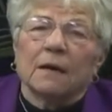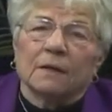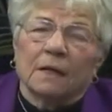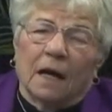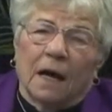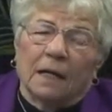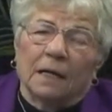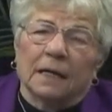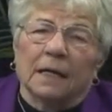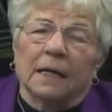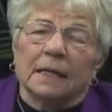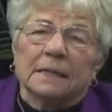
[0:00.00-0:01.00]
9
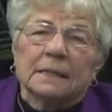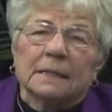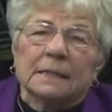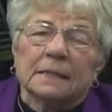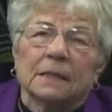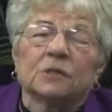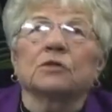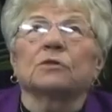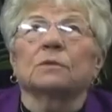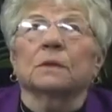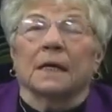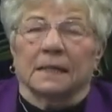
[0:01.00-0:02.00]
against
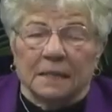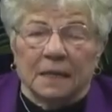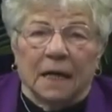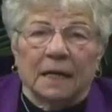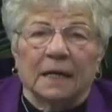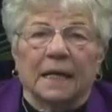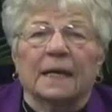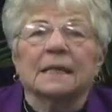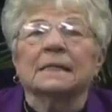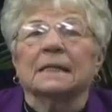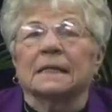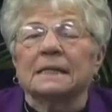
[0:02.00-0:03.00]

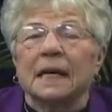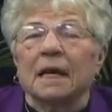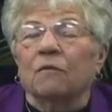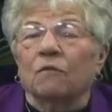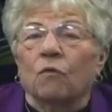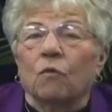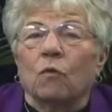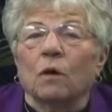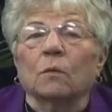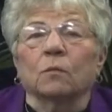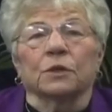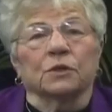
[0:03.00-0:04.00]
and 10
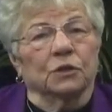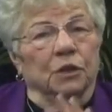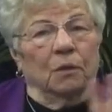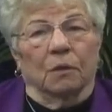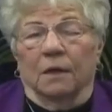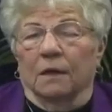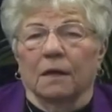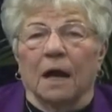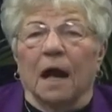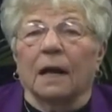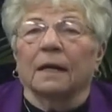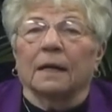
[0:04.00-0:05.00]
for, which
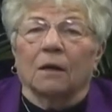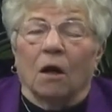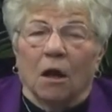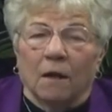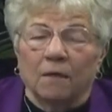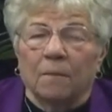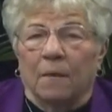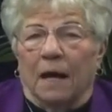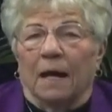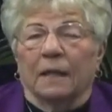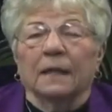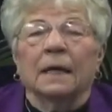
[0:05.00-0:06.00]
got it on the
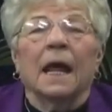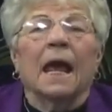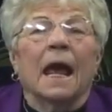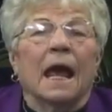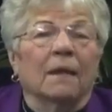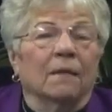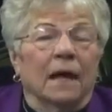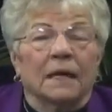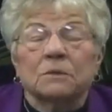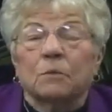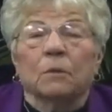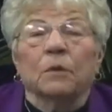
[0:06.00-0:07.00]
ballot, and
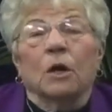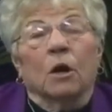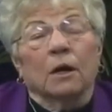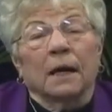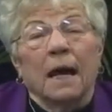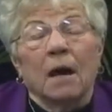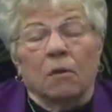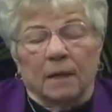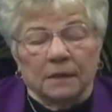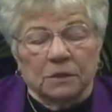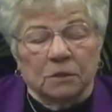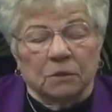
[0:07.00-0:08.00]
that's where we are now.
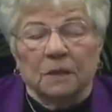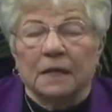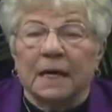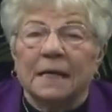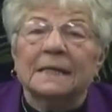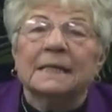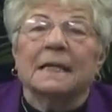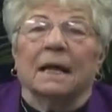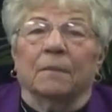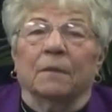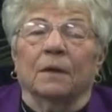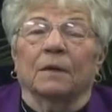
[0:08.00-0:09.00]
And so the next
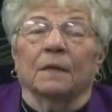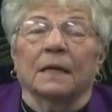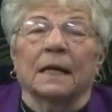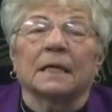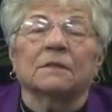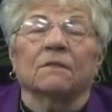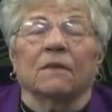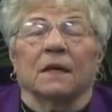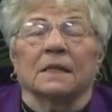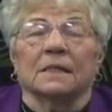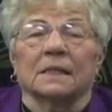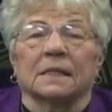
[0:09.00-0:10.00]
step here, the next
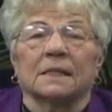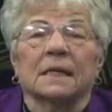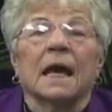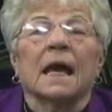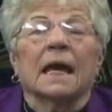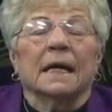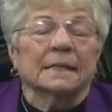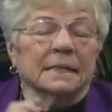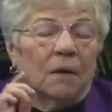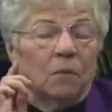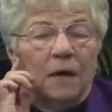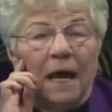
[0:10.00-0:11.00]
phase is
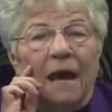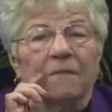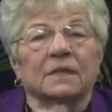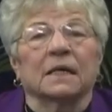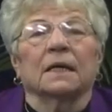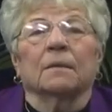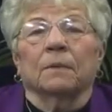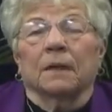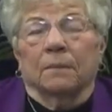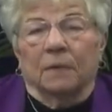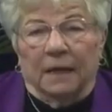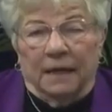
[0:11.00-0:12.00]
that we have to get
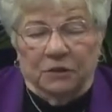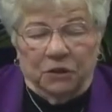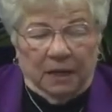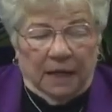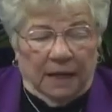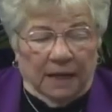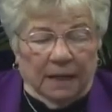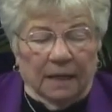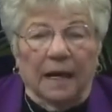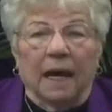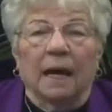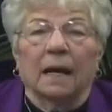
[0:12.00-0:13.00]
people
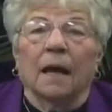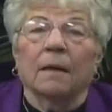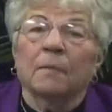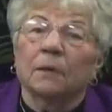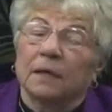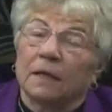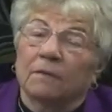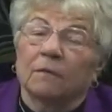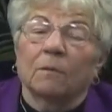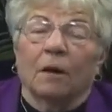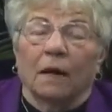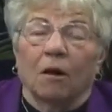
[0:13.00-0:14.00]
educated. And I believe
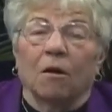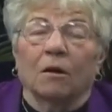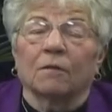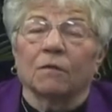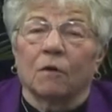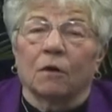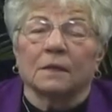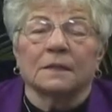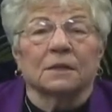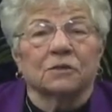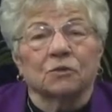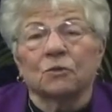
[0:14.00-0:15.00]
in my heart of hearts
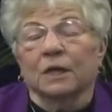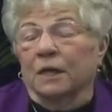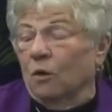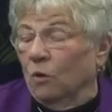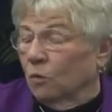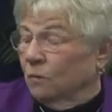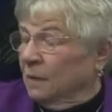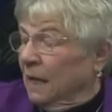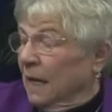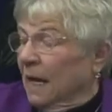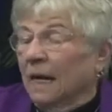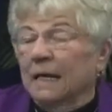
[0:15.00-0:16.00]
that Julie Combs
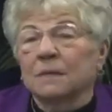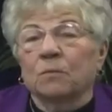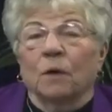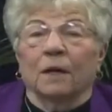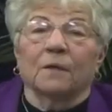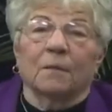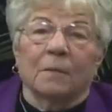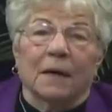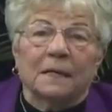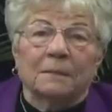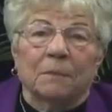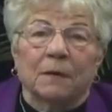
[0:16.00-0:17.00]
is one of the
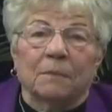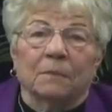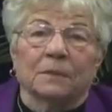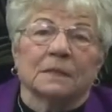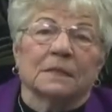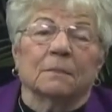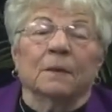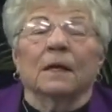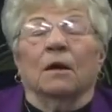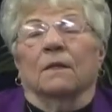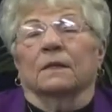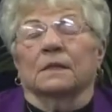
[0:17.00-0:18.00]
best people to
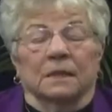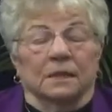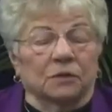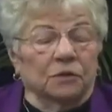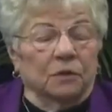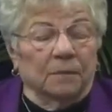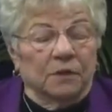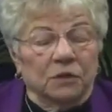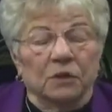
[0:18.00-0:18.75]
speak on this issue. I mean,